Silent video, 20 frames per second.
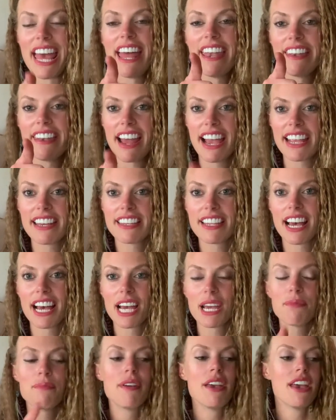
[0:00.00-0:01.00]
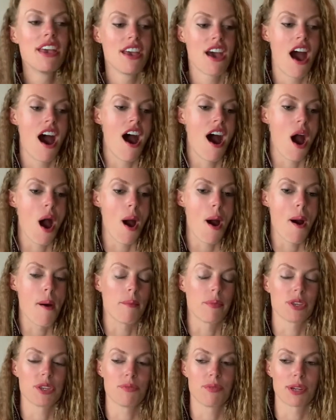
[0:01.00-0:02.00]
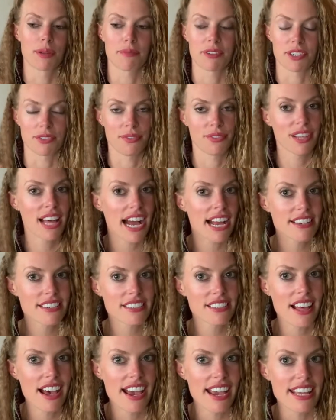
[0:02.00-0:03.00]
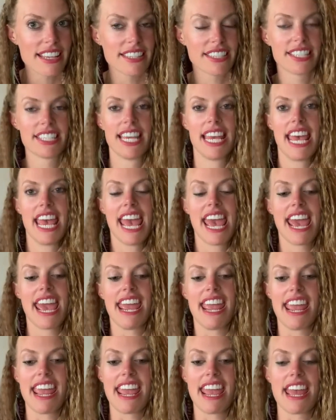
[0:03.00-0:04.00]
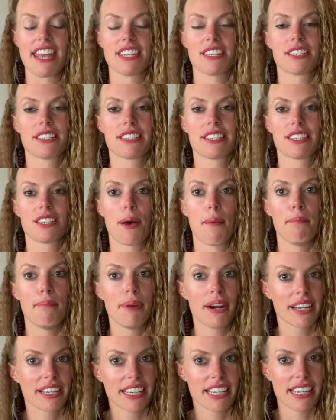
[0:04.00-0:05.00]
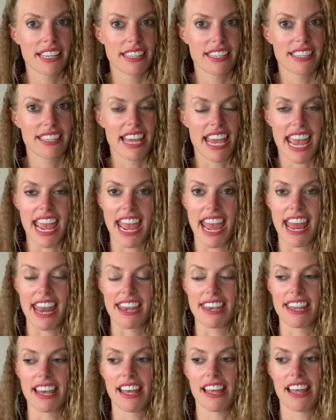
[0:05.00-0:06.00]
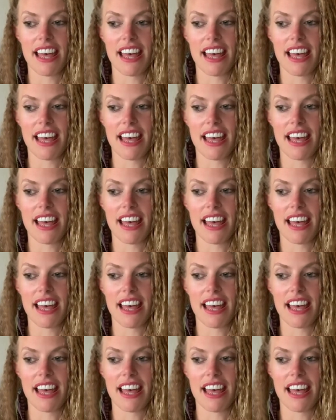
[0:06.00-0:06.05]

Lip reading: At nighttime, you bring a bunch of flashlights and some buckets, and